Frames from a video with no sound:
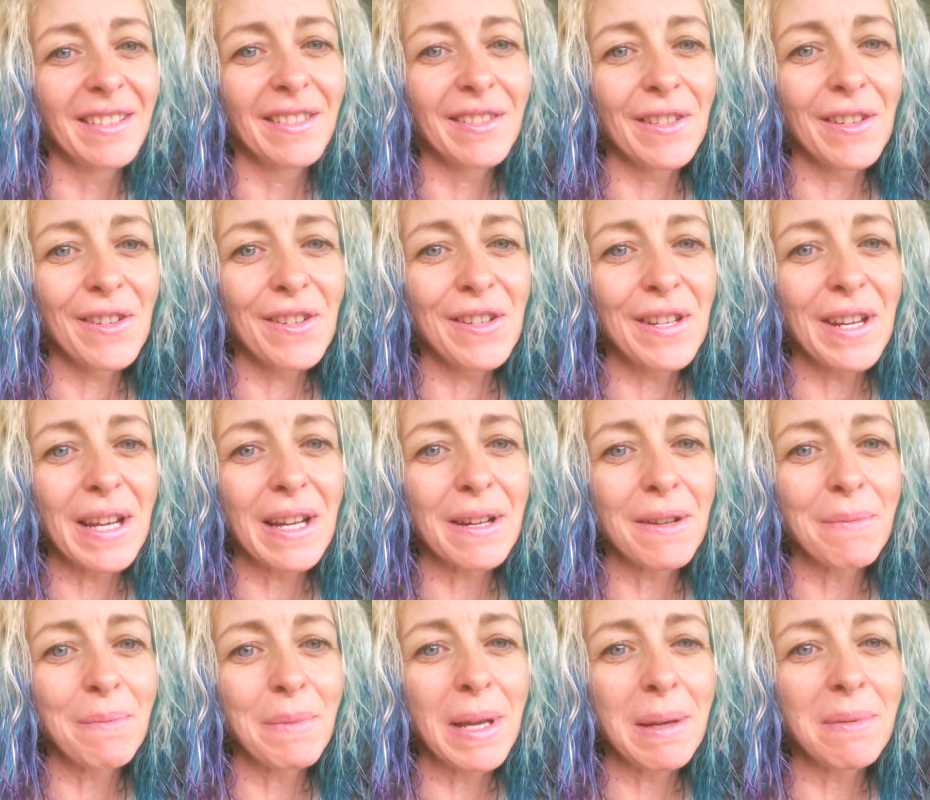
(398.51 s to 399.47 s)
Just
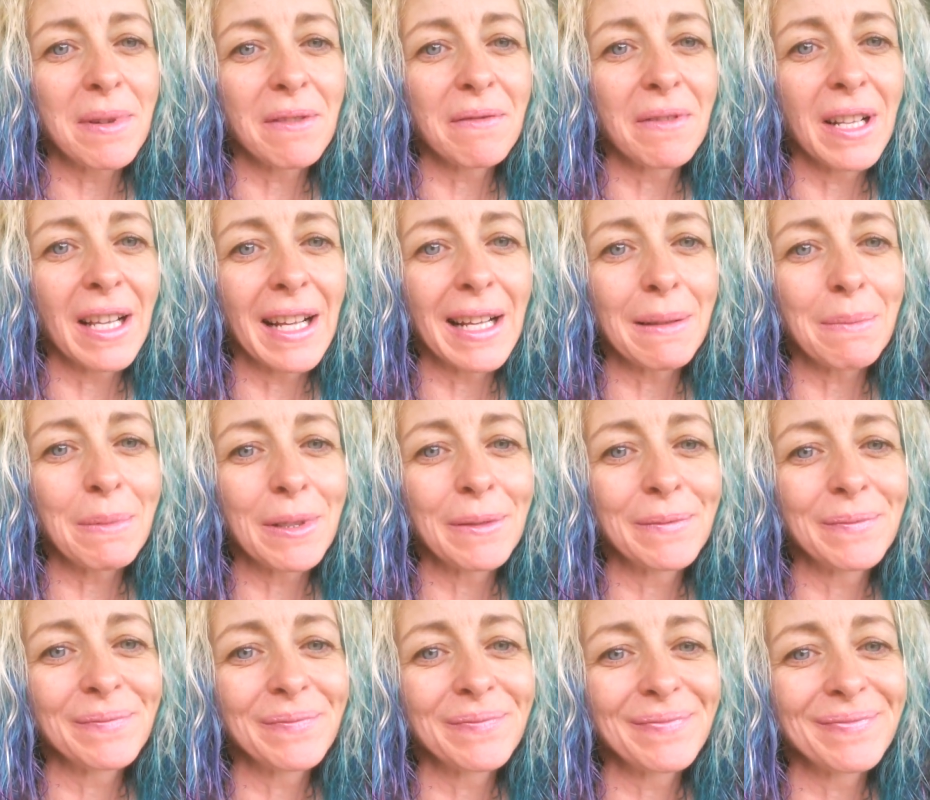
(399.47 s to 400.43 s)
share. Maybe it will help.
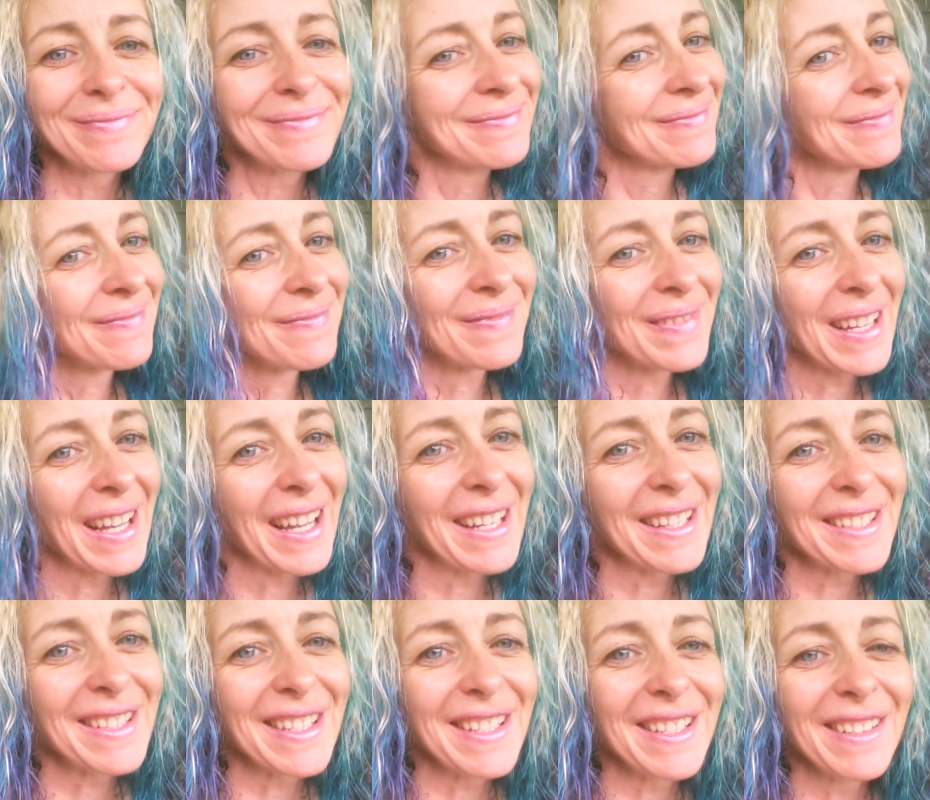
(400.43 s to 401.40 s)

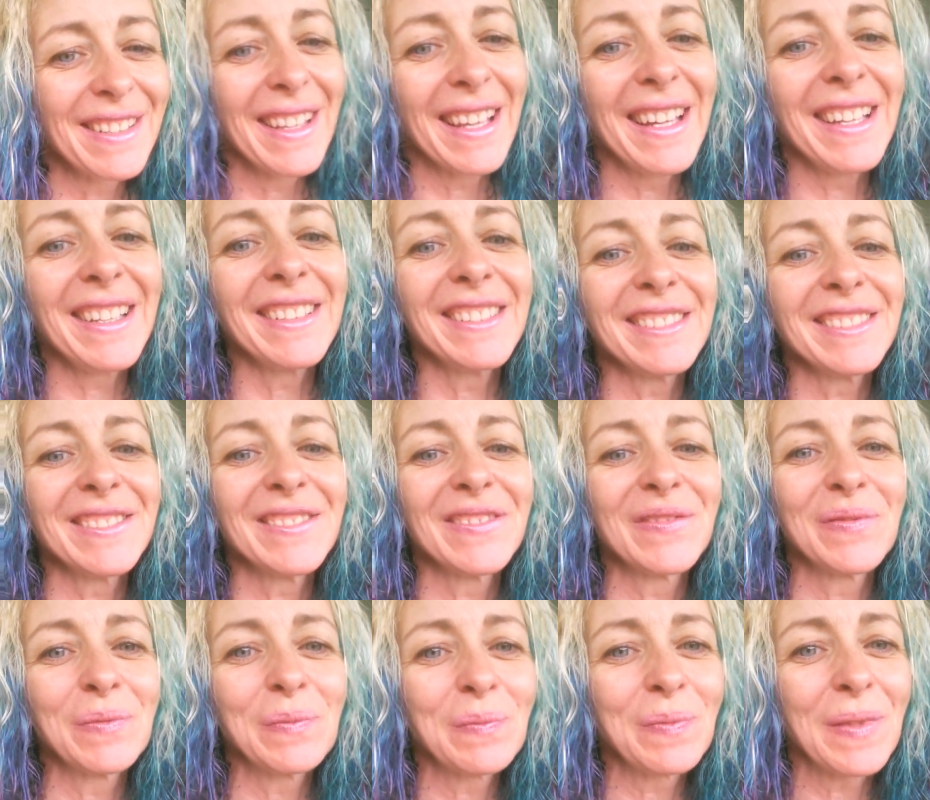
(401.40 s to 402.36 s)
I see you later.
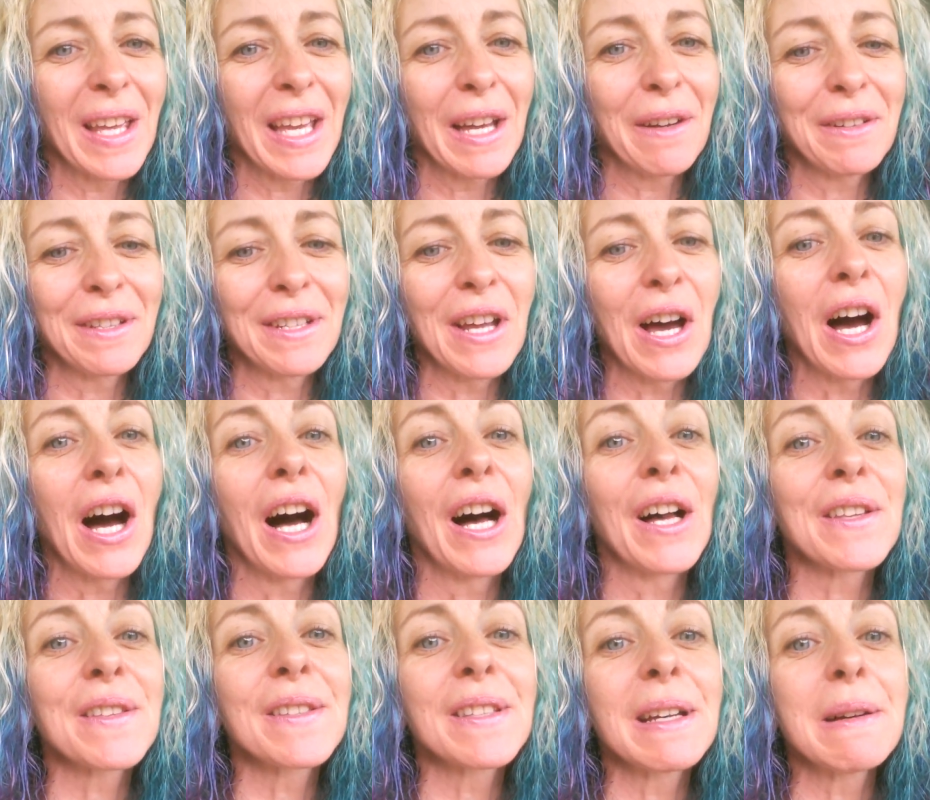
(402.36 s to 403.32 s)
Have an
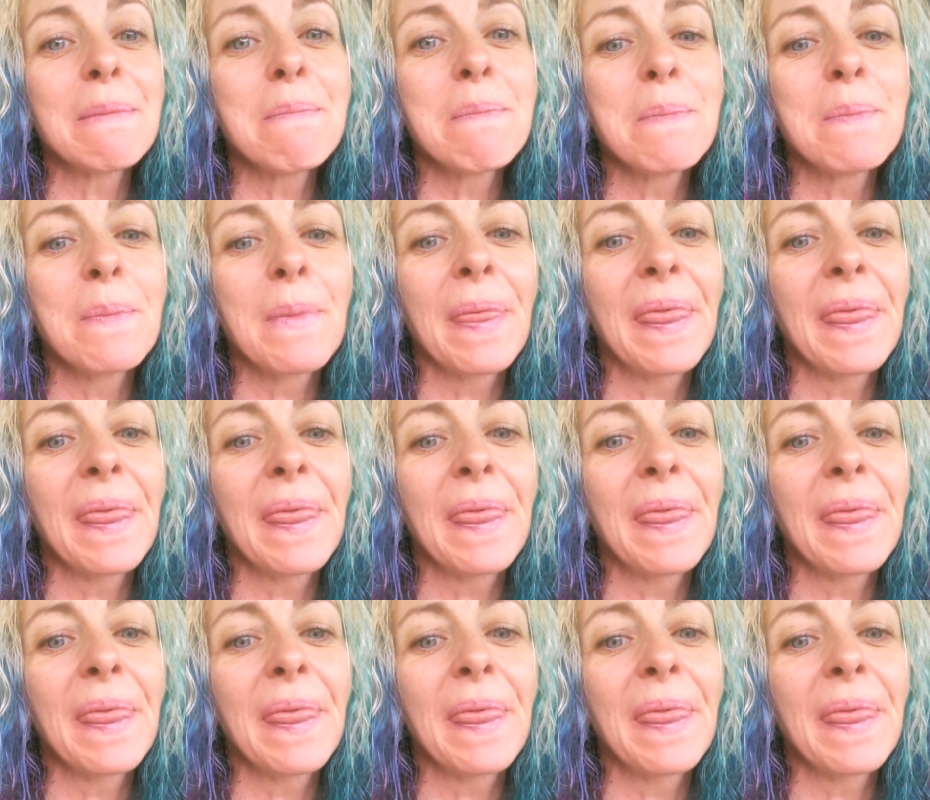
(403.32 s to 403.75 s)
awesome